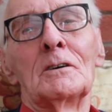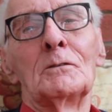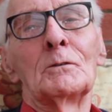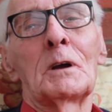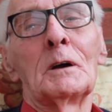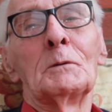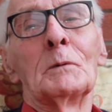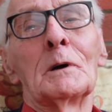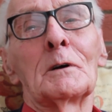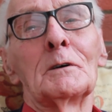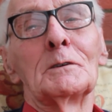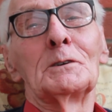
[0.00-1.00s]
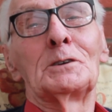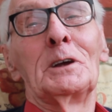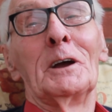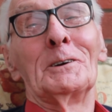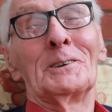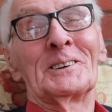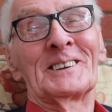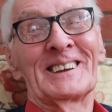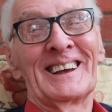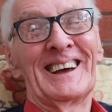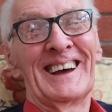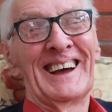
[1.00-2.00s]
all comeback on the shirt.
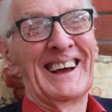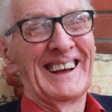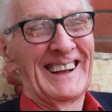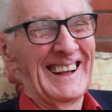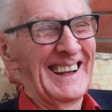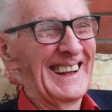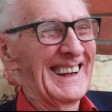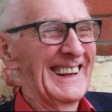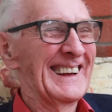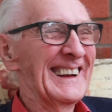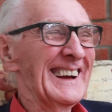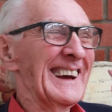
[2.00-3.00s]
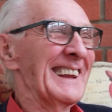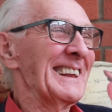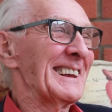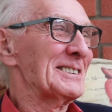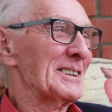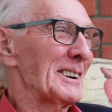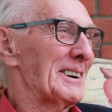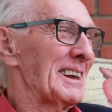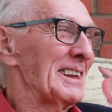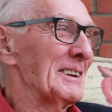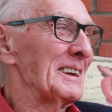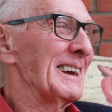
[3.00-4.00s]
And that stuck
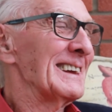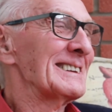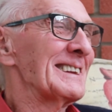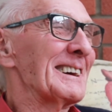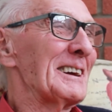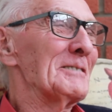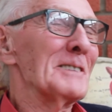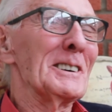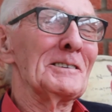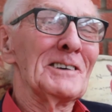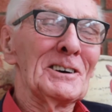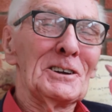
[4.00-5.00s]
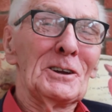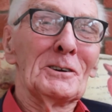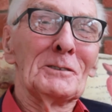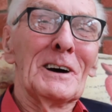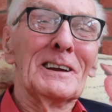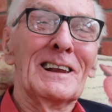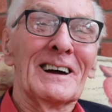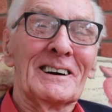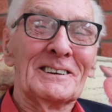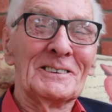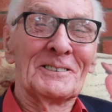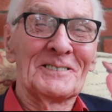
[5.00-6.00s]
in my mind all my
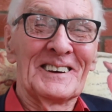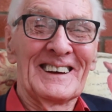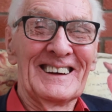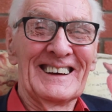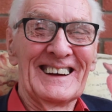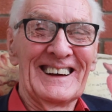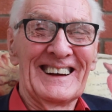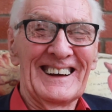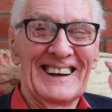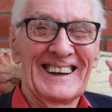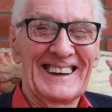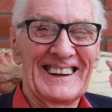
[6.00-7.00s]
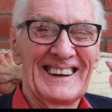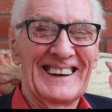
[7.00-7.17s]
life.